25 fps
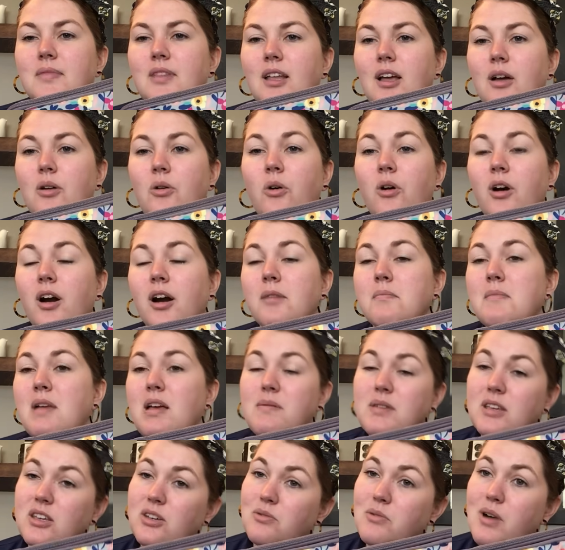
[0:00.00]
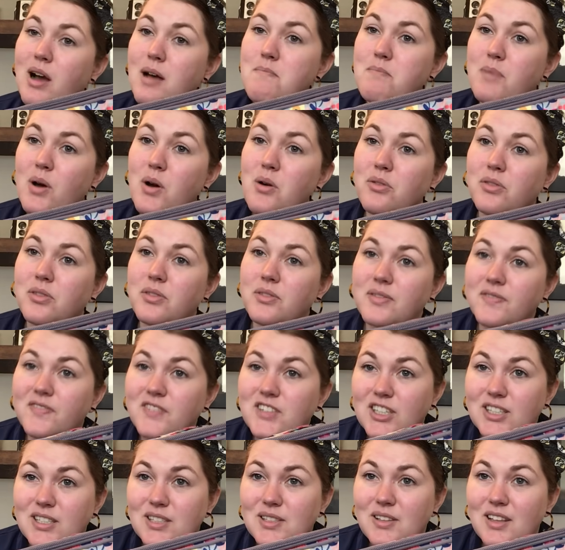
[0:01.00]
or maybe you want both
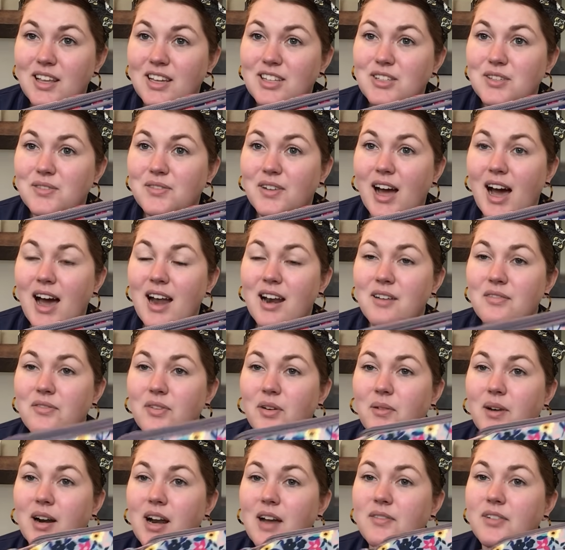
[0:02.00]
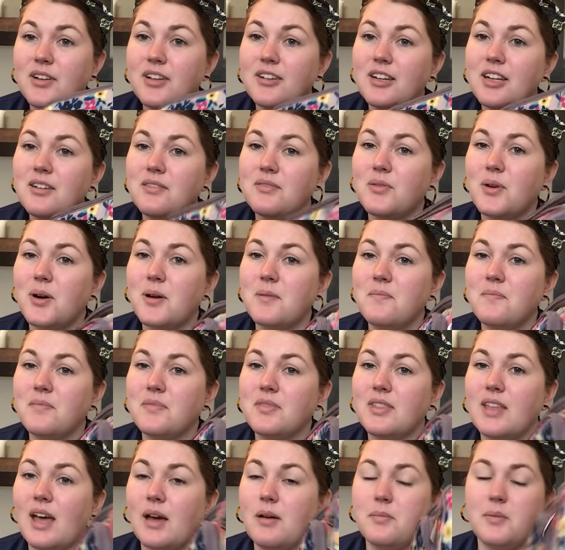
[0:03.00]
just so that you've got it for whatever you need it for.
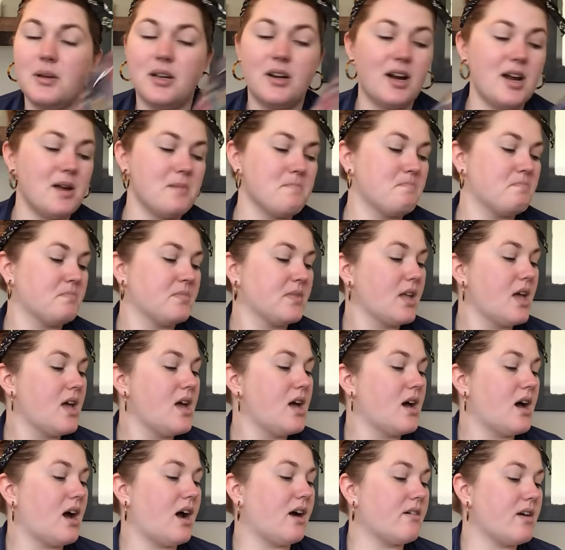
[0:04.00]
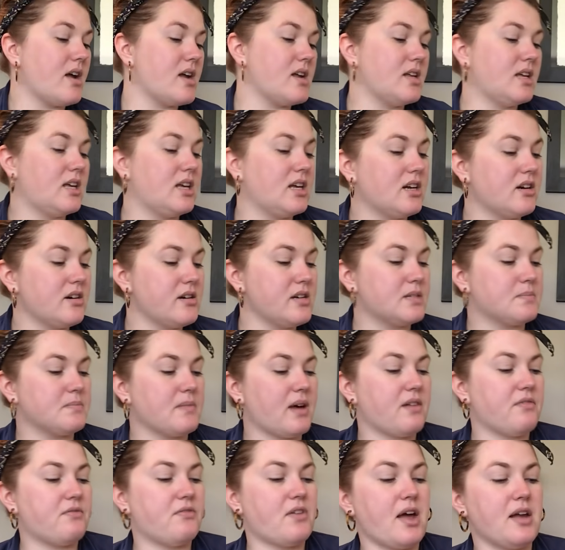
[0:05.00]
That would be great. All right, here is
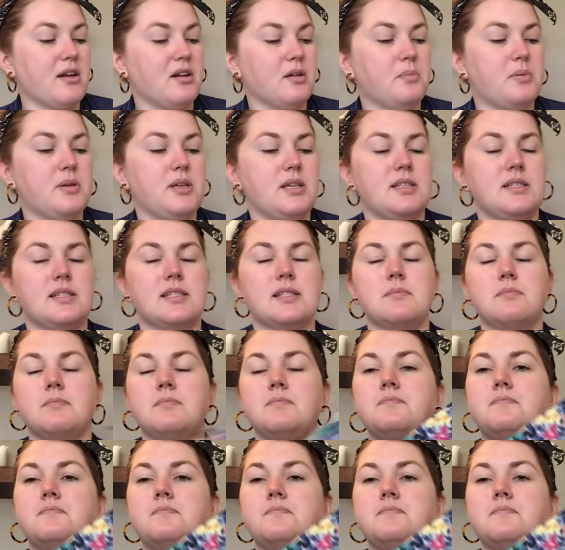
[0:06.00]
my final piece.